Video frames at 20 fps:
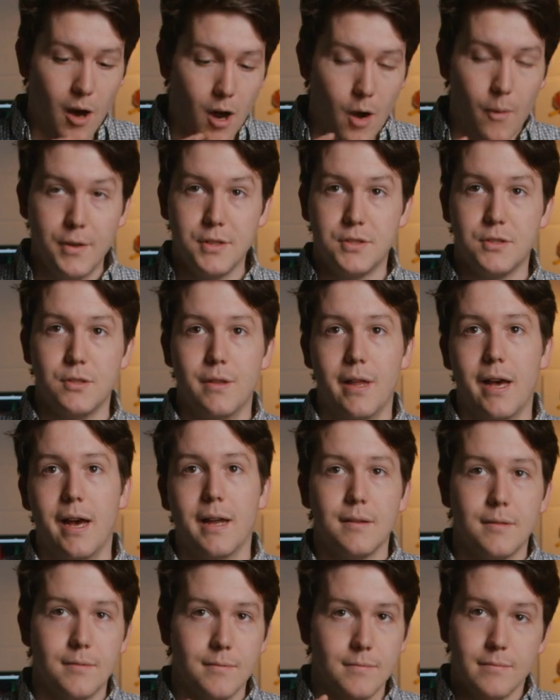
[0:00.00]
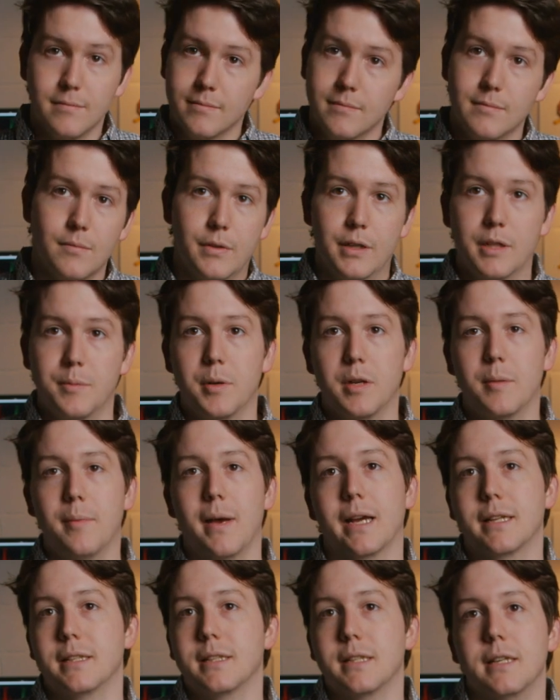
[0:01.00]
Always do that when you put it
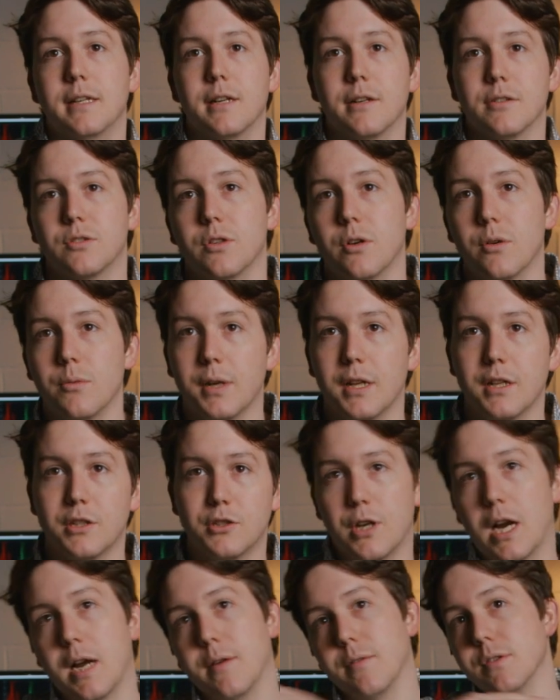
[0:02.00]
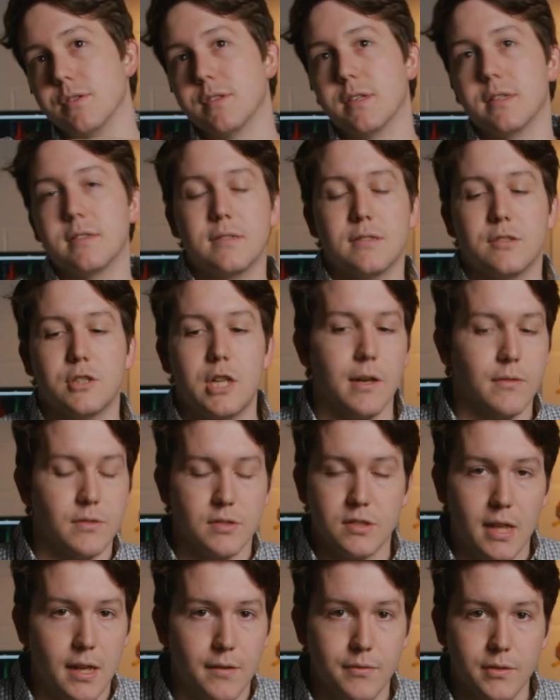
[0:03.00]
back in the gear, so when it travels, it
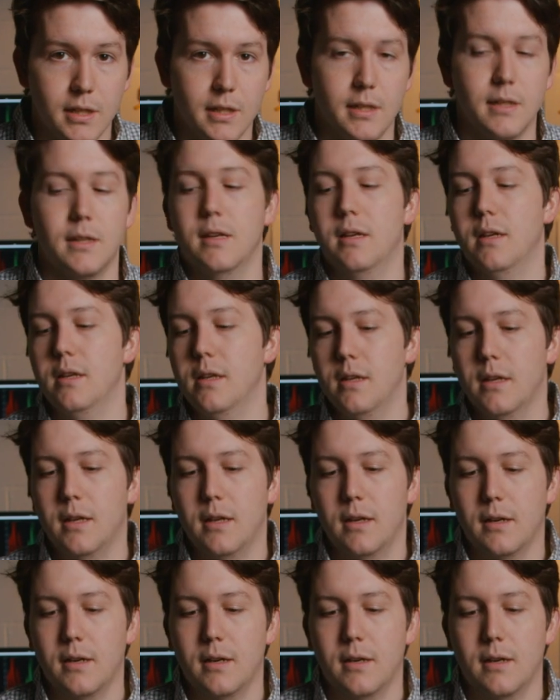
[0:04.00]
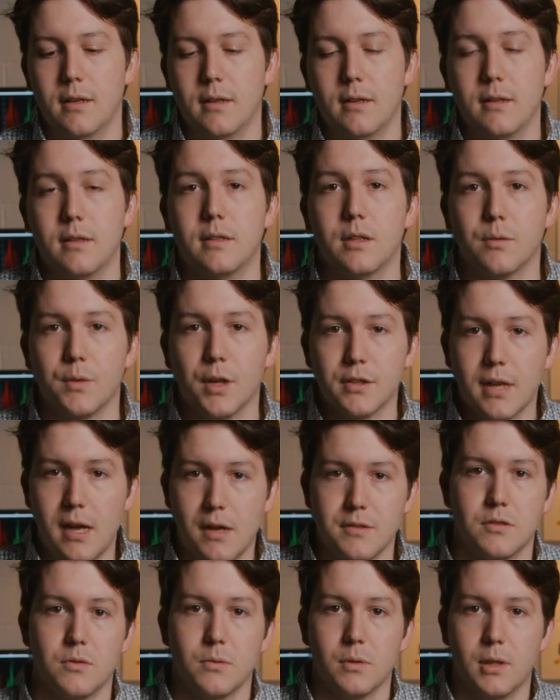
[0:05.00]
travels safely. Uh, the rental
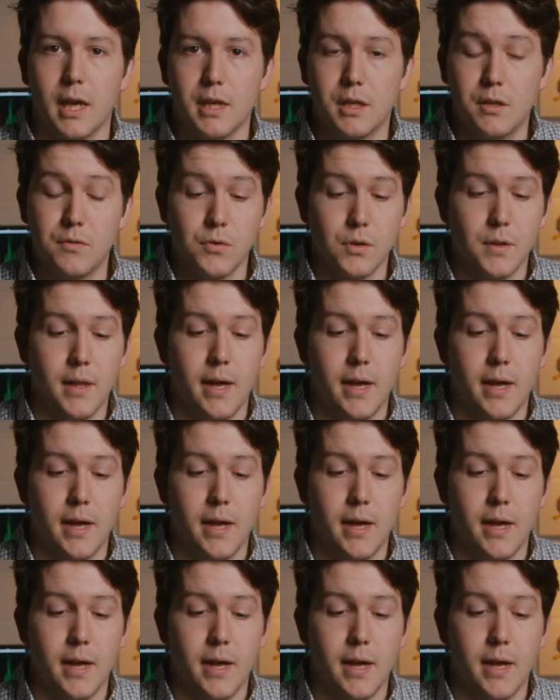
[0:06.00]
houses will like you for